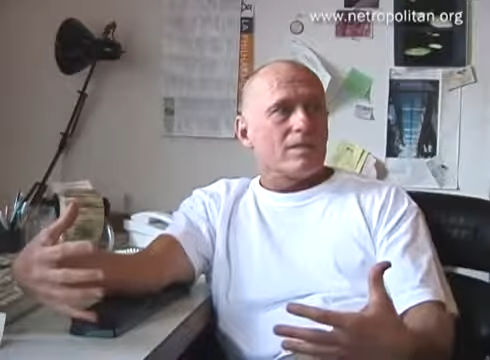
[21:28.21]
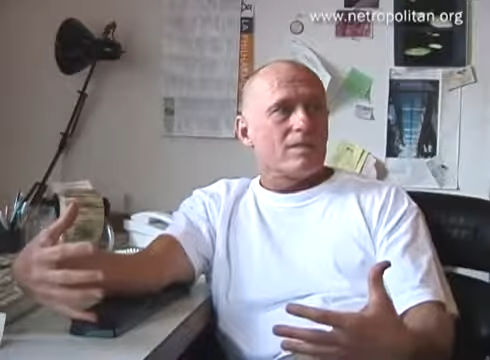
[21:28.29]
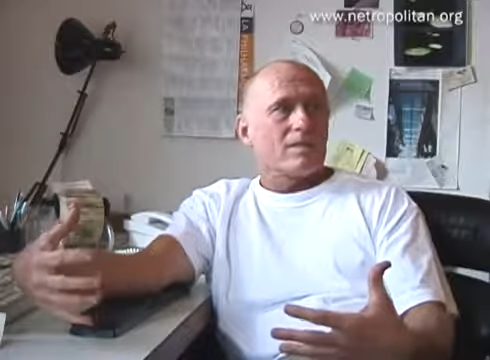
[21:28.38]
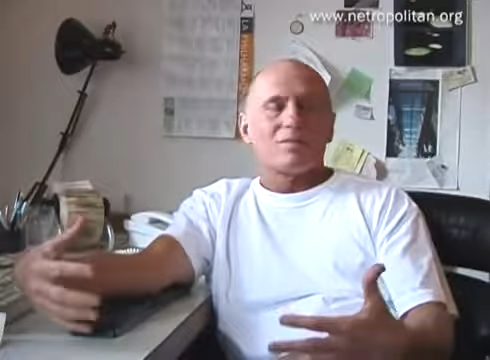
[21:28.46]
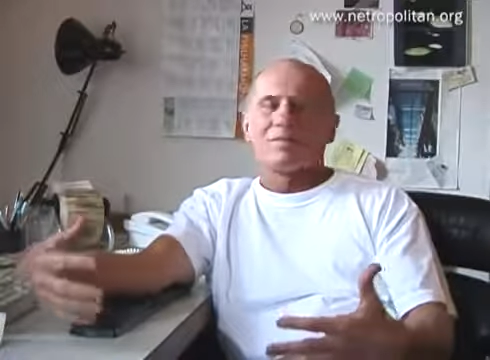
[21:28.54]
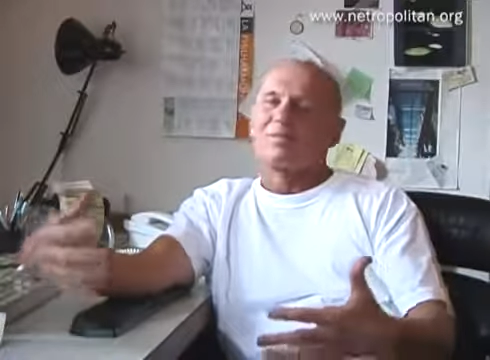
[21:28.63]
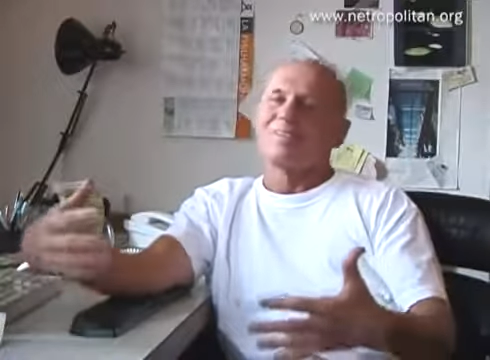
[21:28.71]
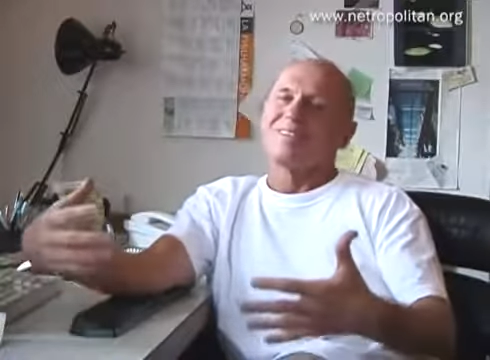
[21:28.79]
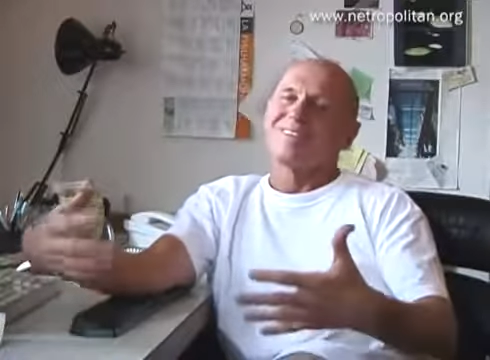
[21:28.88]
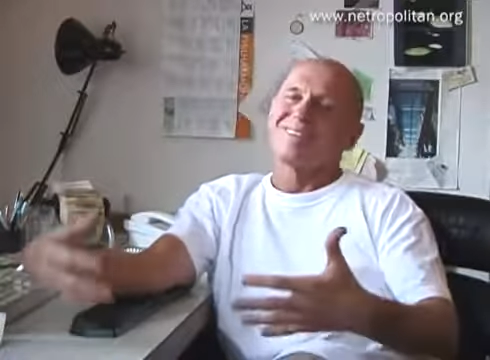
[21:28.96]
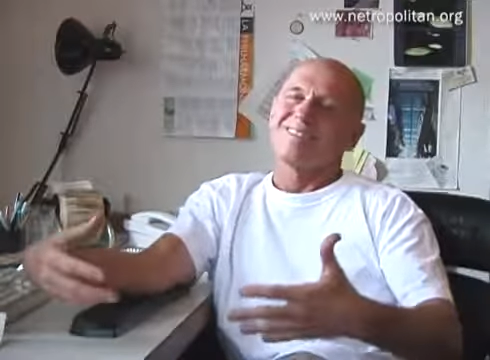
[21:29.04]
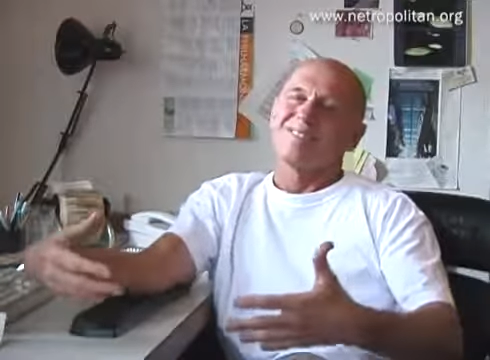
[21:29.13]
you know,
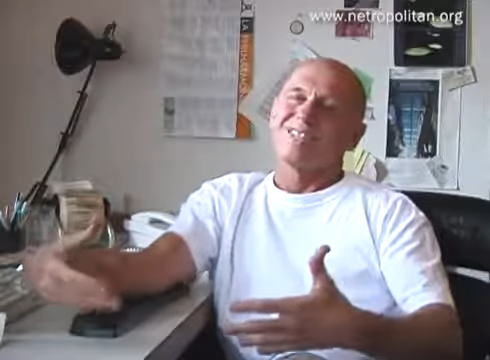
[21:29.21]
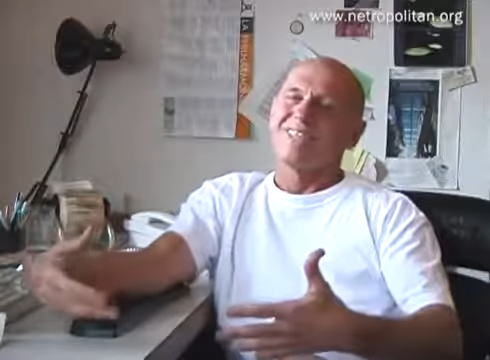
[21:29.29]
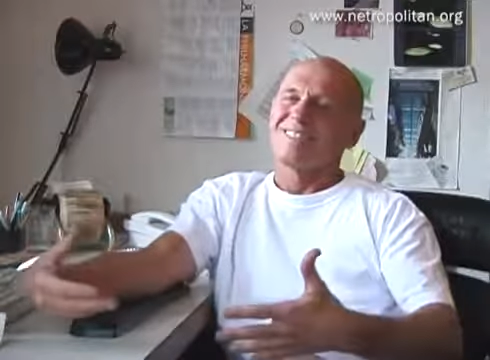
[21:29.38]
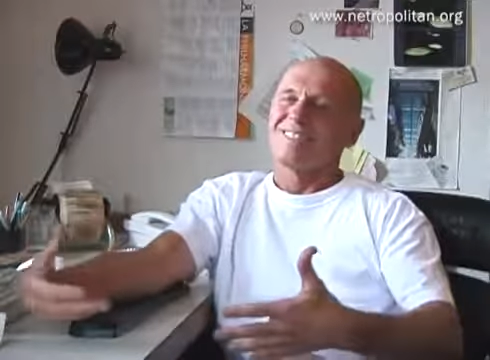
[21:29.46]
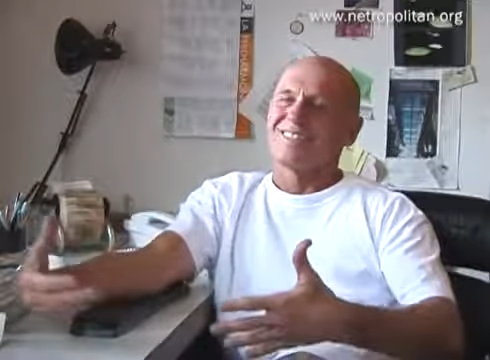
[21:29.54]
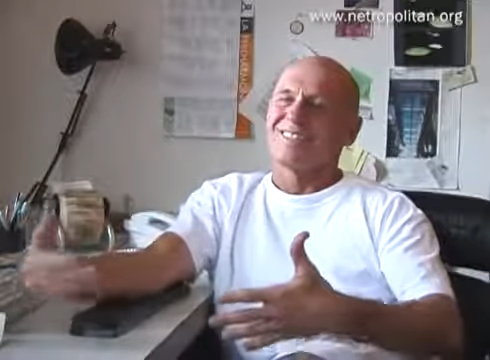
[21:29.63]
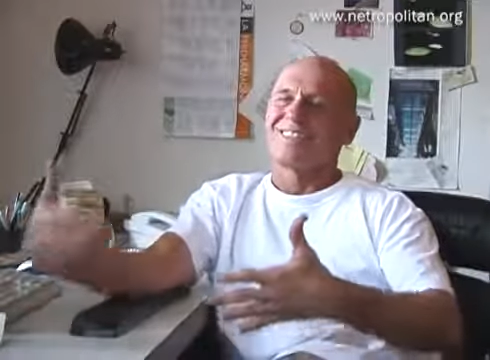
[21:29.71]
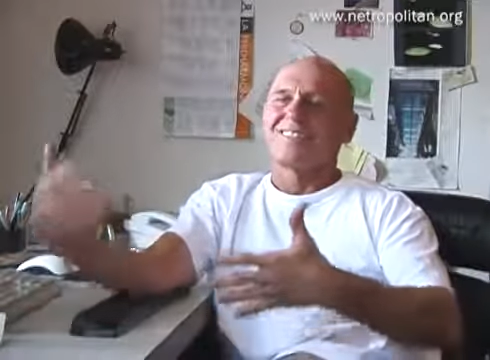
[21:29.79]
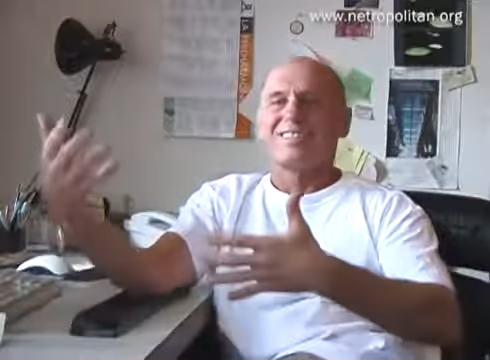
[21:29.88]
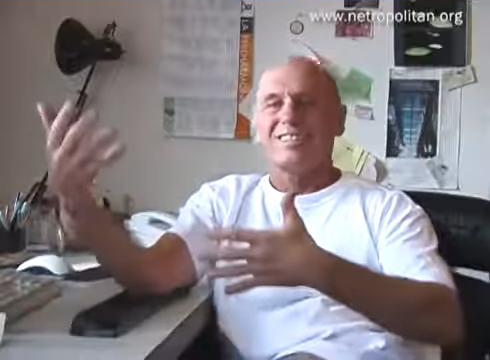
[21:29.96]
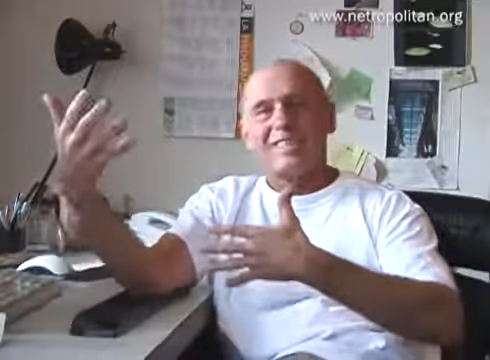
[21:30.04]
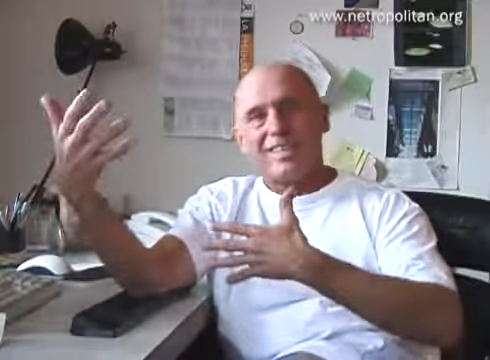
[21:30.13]
why not
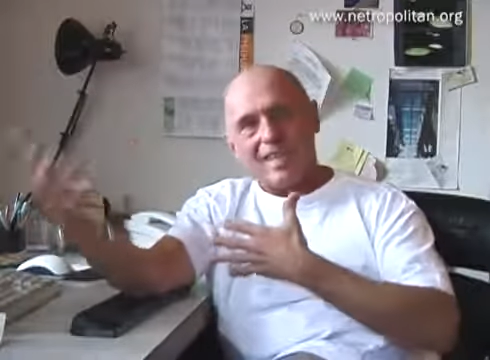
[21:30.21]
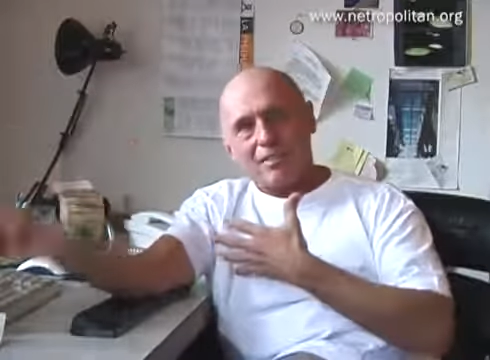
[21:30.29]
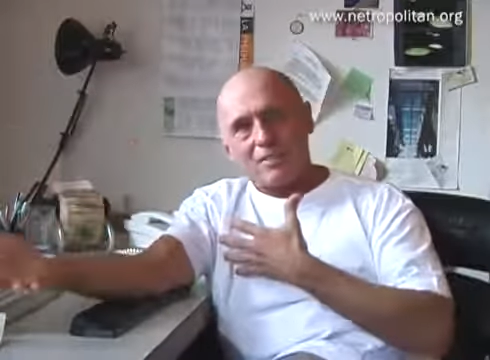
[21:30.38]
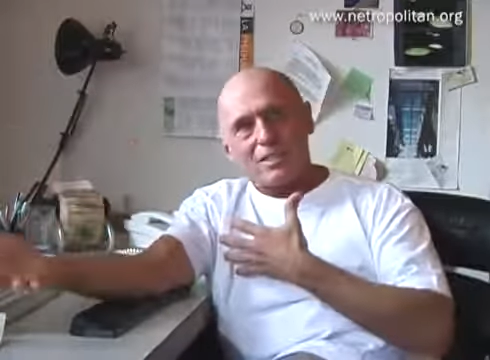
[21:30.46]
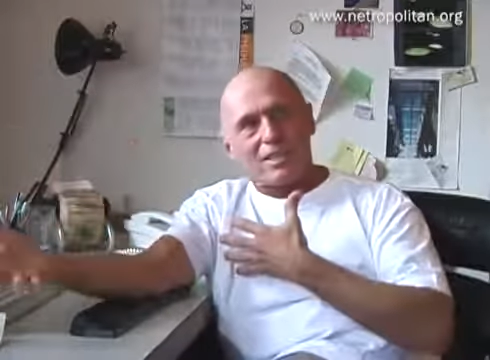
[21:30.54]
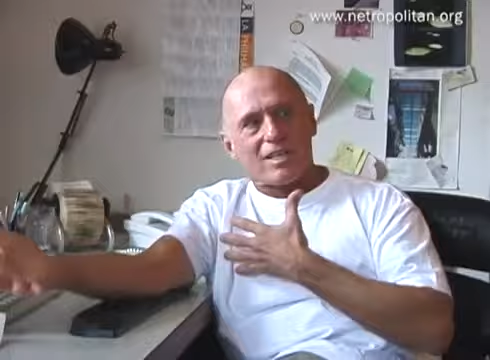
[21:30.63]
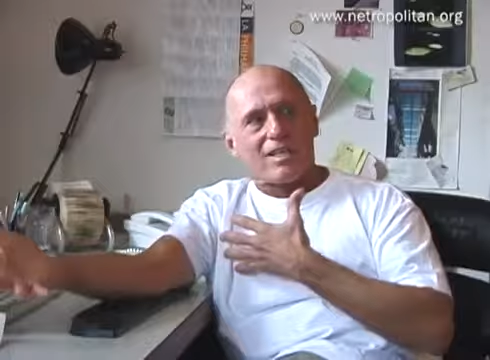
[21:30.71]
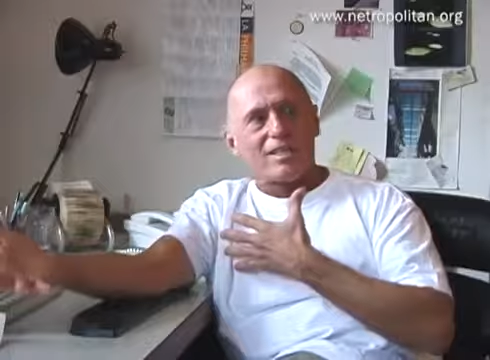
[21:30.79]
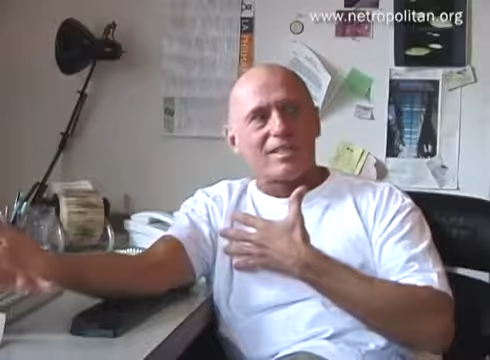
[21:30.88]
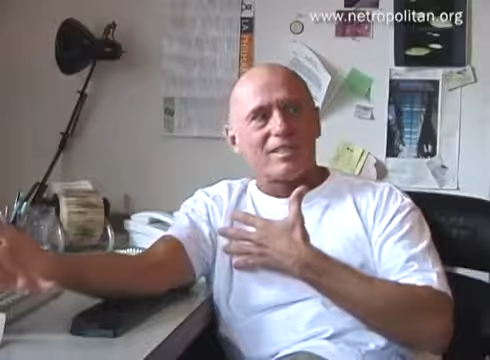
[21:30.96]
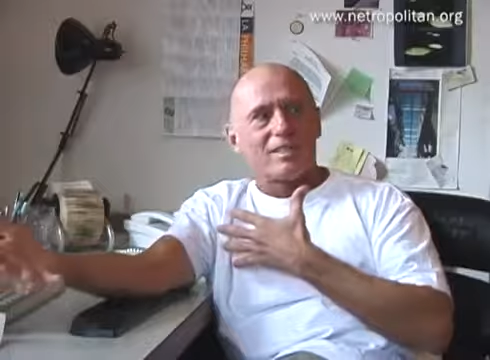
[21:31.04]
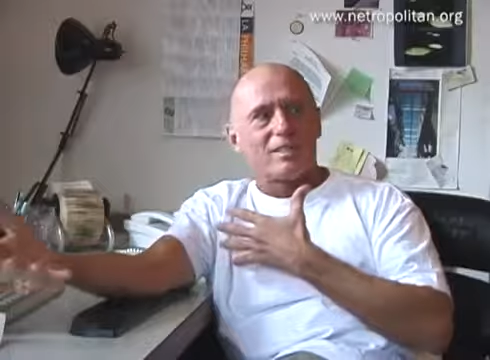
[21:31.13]
the
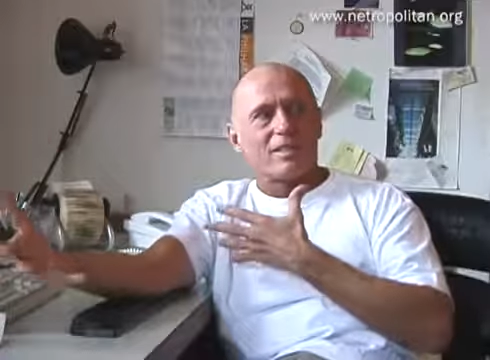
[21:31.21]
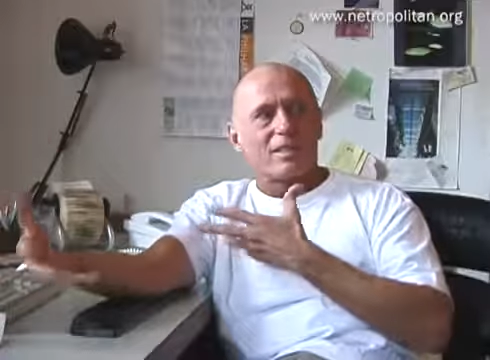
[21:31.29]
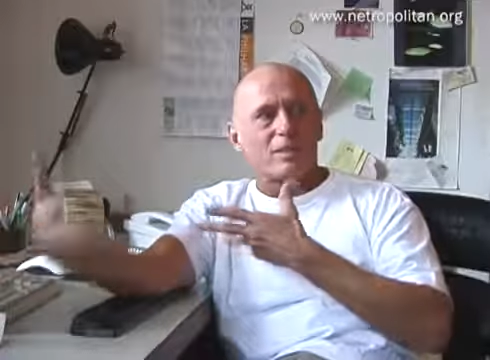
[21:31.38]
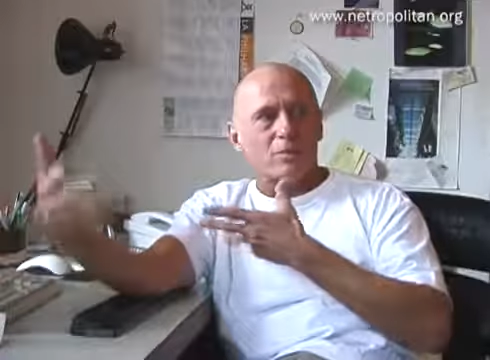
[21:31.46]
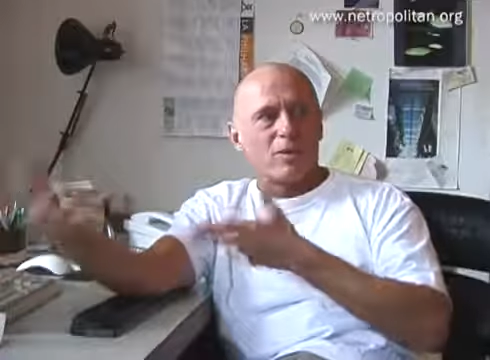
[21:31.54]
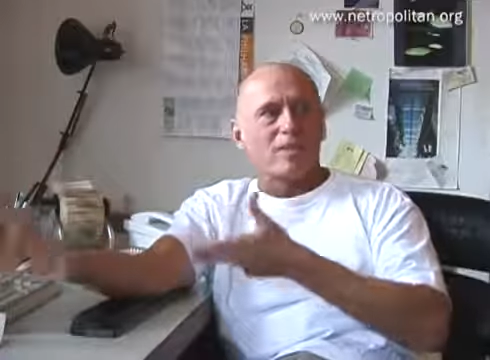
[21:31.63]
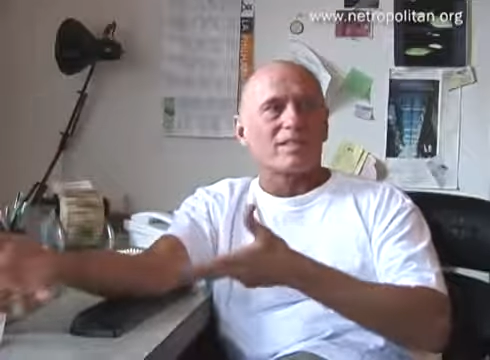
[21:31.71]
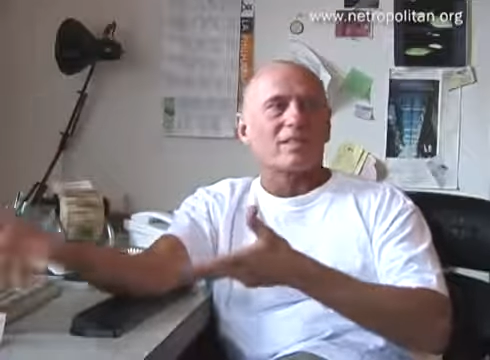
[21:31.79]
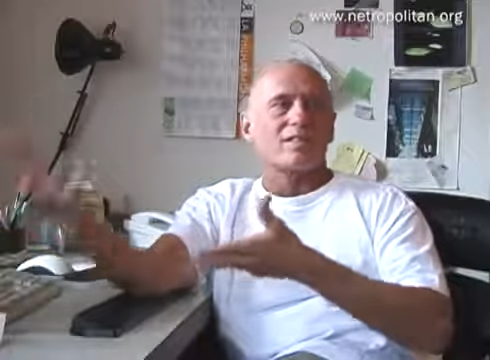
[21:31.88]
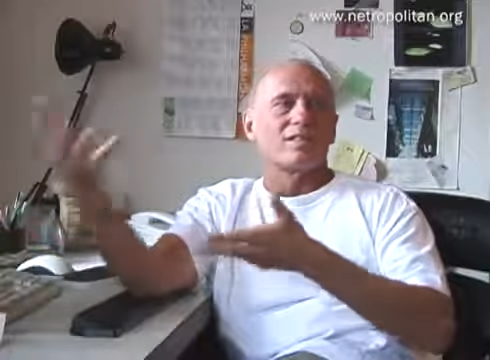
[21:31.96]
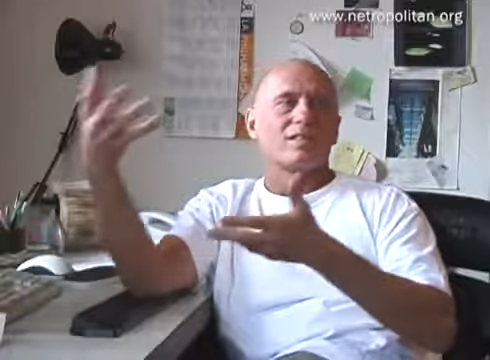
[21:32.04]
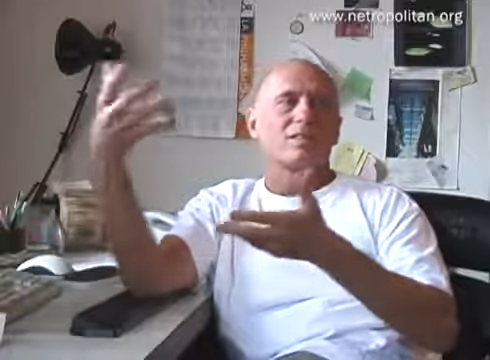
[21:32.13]
outside and address,